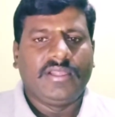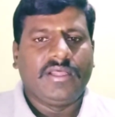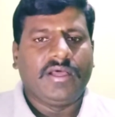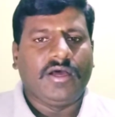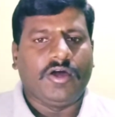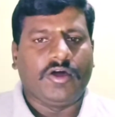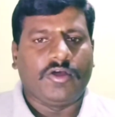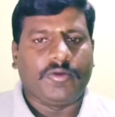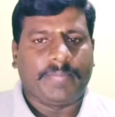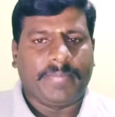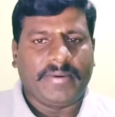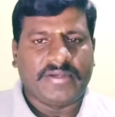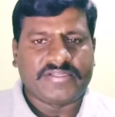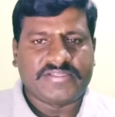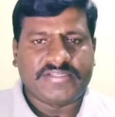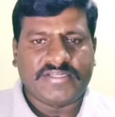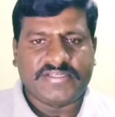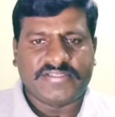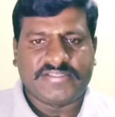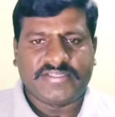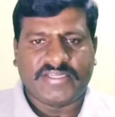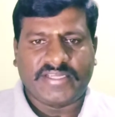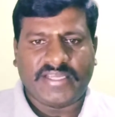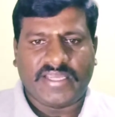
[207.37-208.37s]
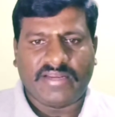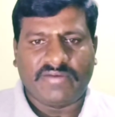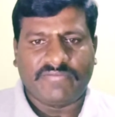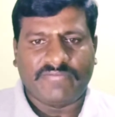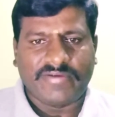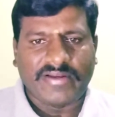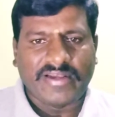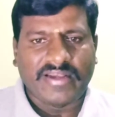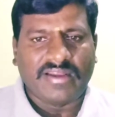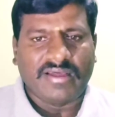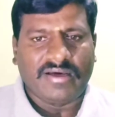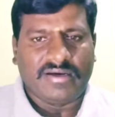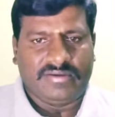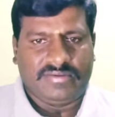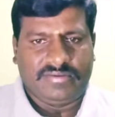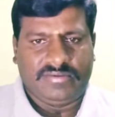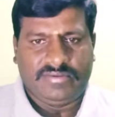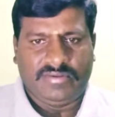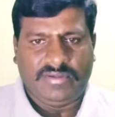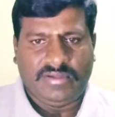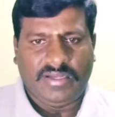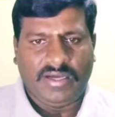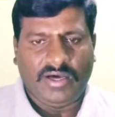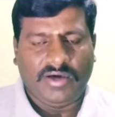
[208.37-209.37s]
or purchasing a villa,
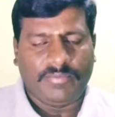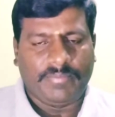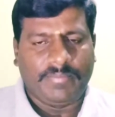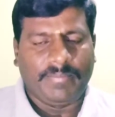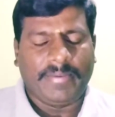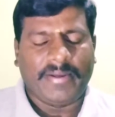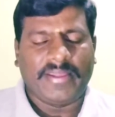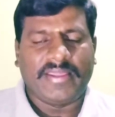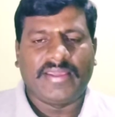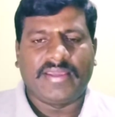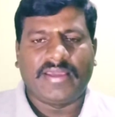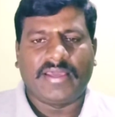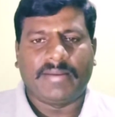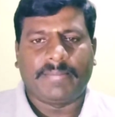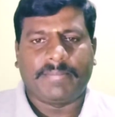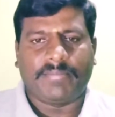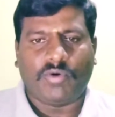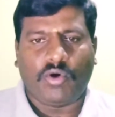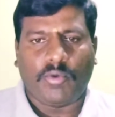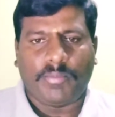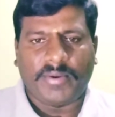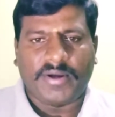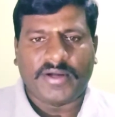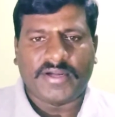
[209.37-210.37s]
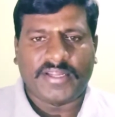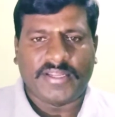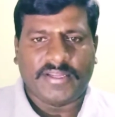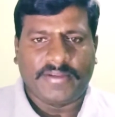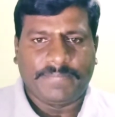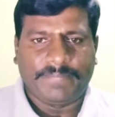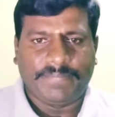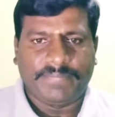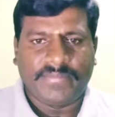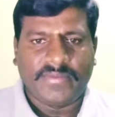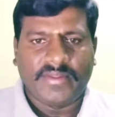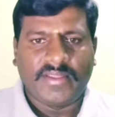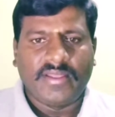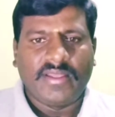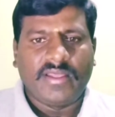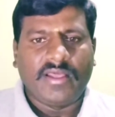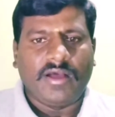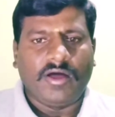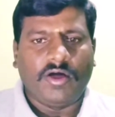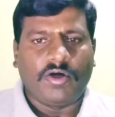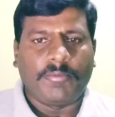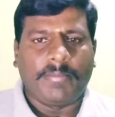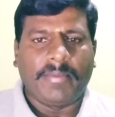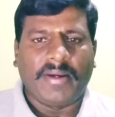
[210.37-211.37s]
or buying a property,
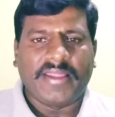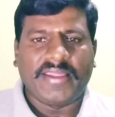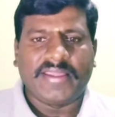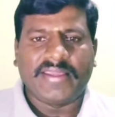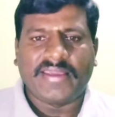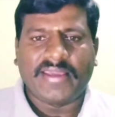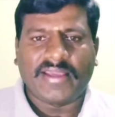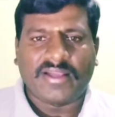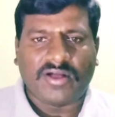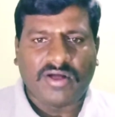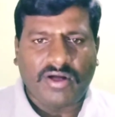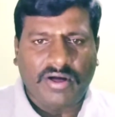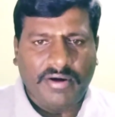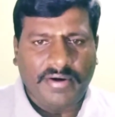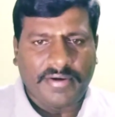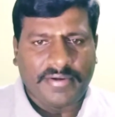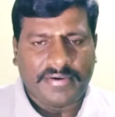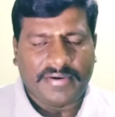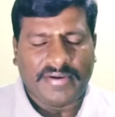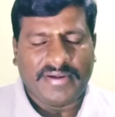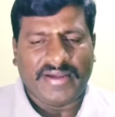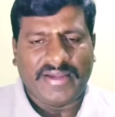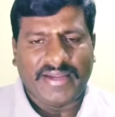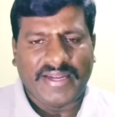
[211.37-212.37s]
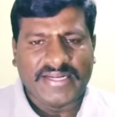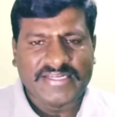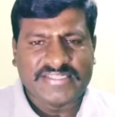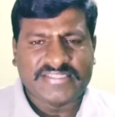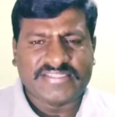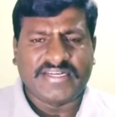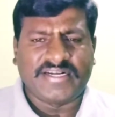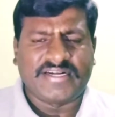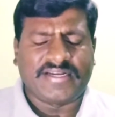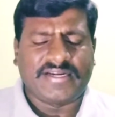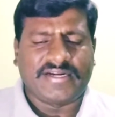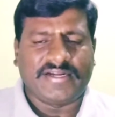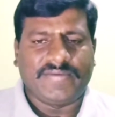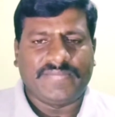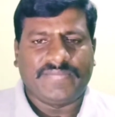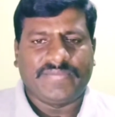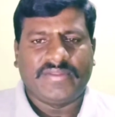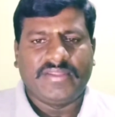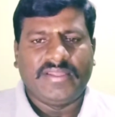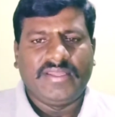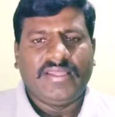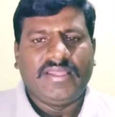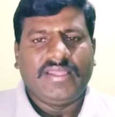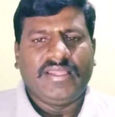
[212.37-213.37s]
or buying a car, etc.
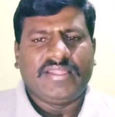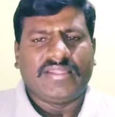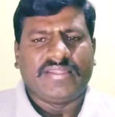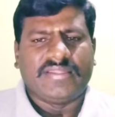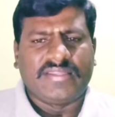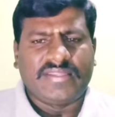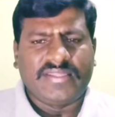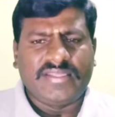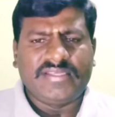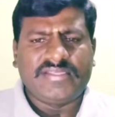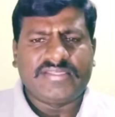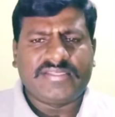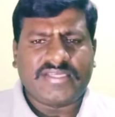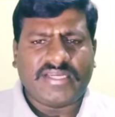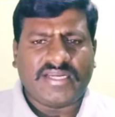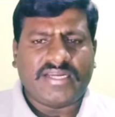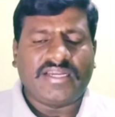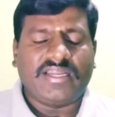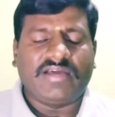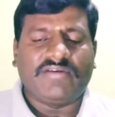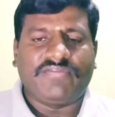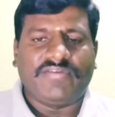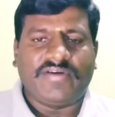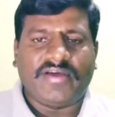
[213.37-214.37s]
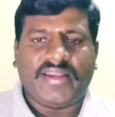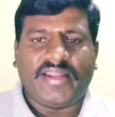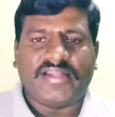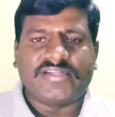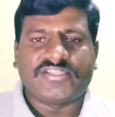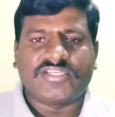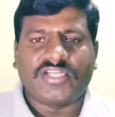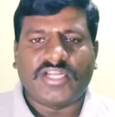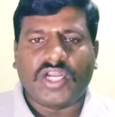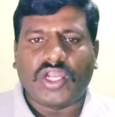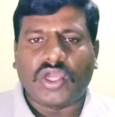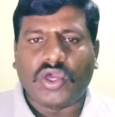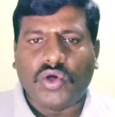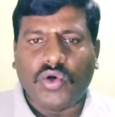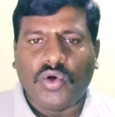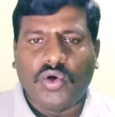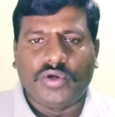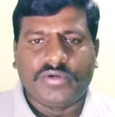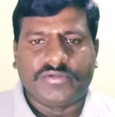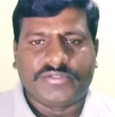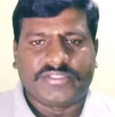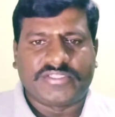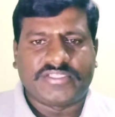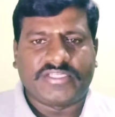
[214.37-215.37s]
These kind of financial
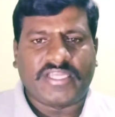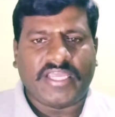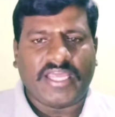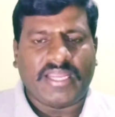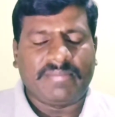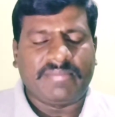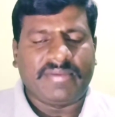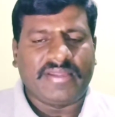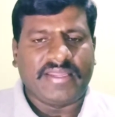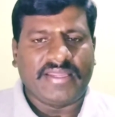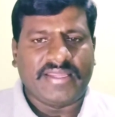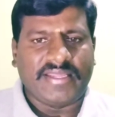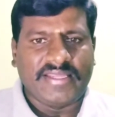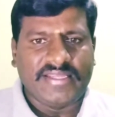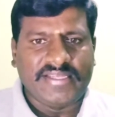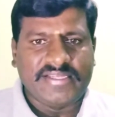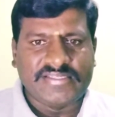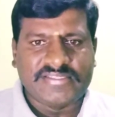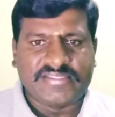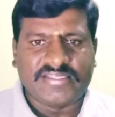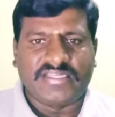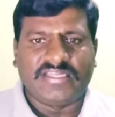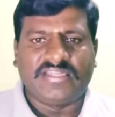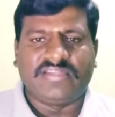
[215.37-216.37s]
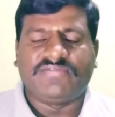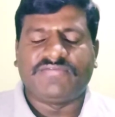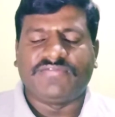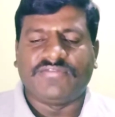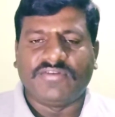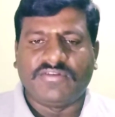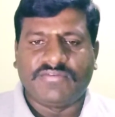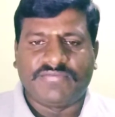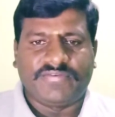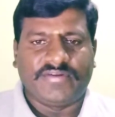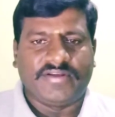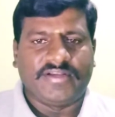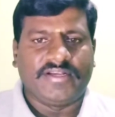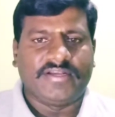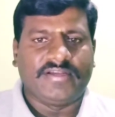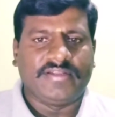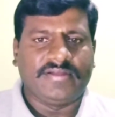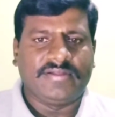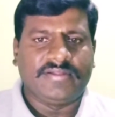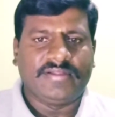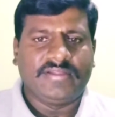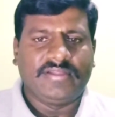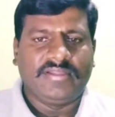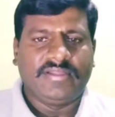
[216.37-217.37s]
goals can be easily fulfilled
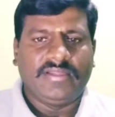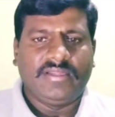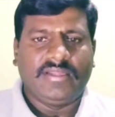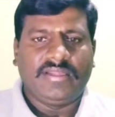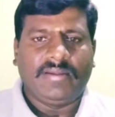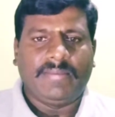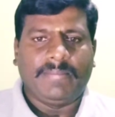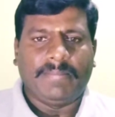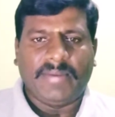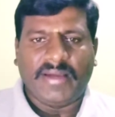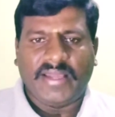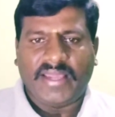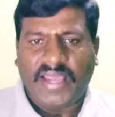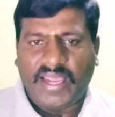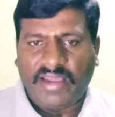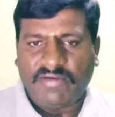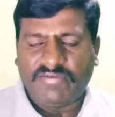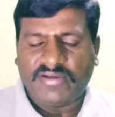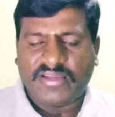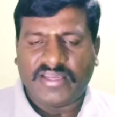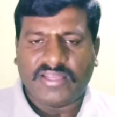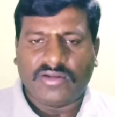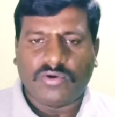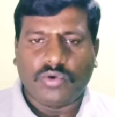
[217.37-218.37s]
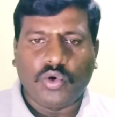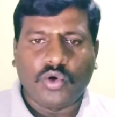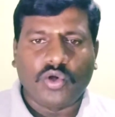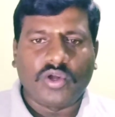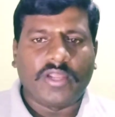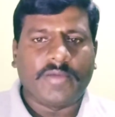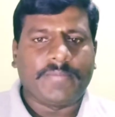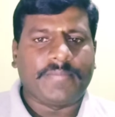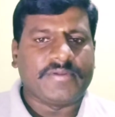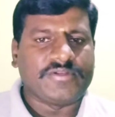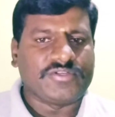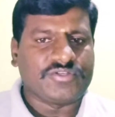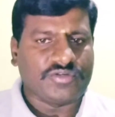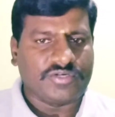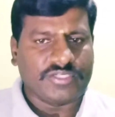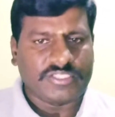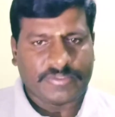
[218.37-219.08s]
by having a whole life insurance